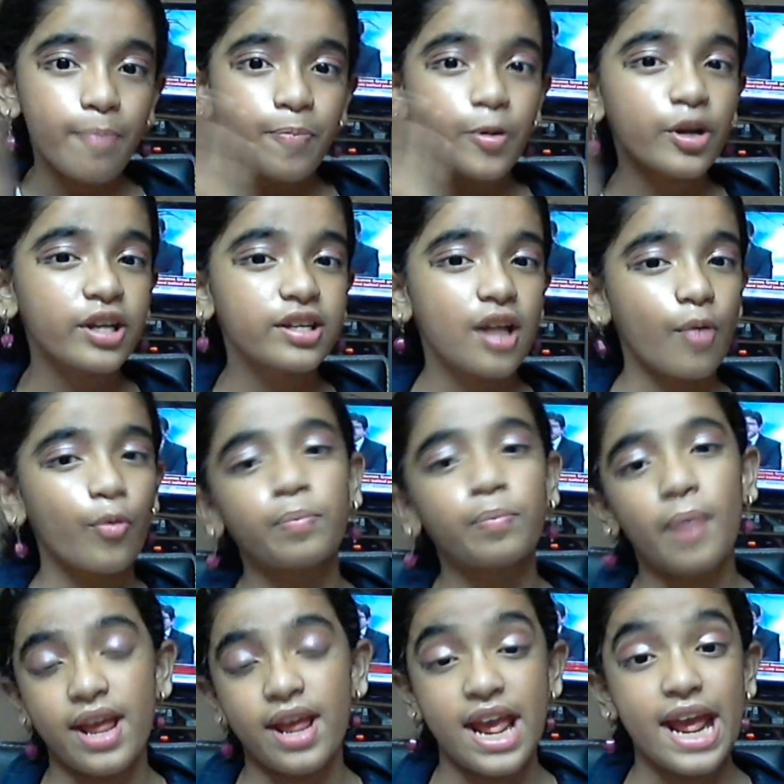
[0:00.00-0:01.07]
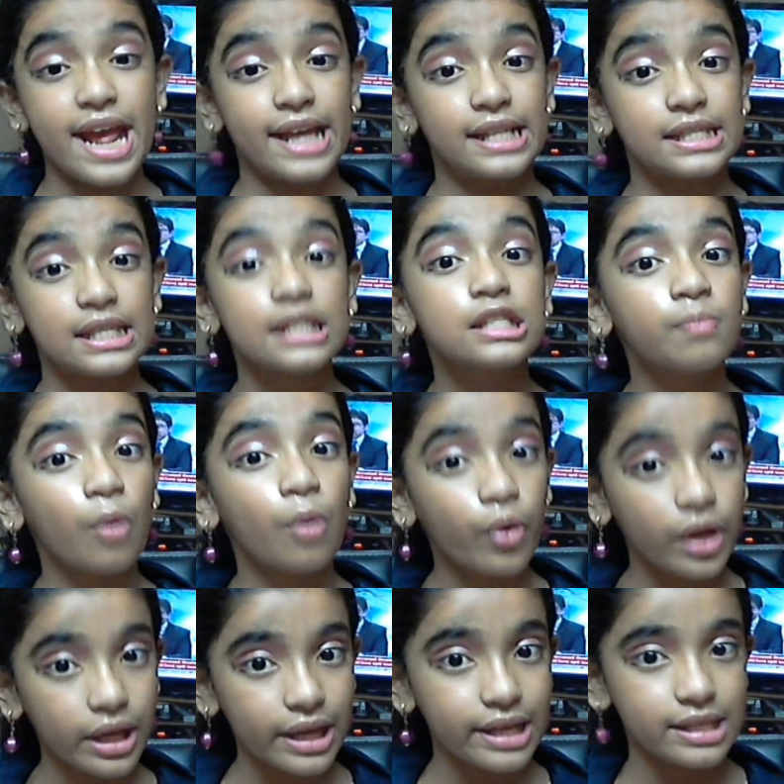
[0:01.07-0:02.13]
I put it with my hands. It's
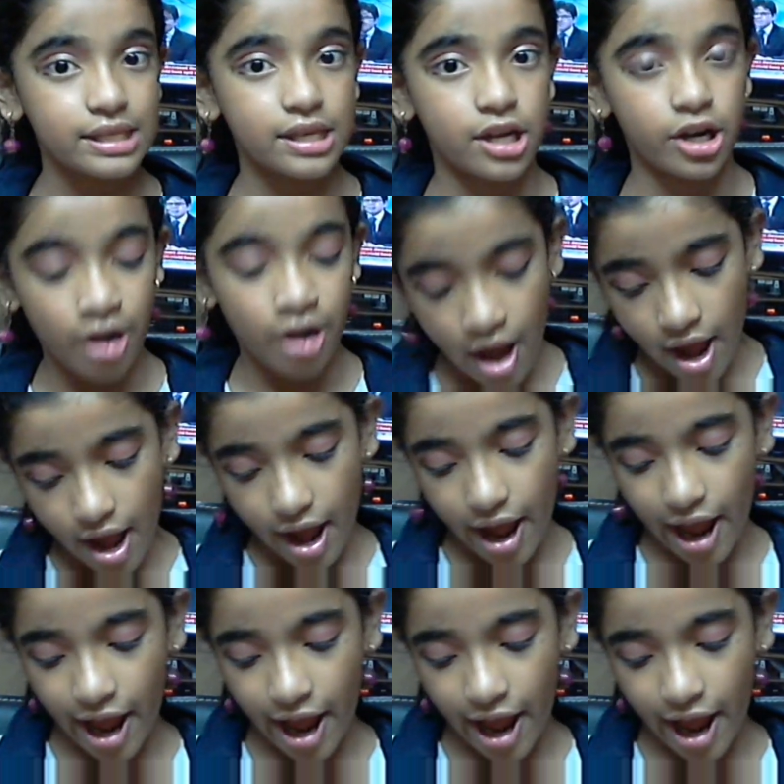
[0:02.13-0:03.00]
more easier.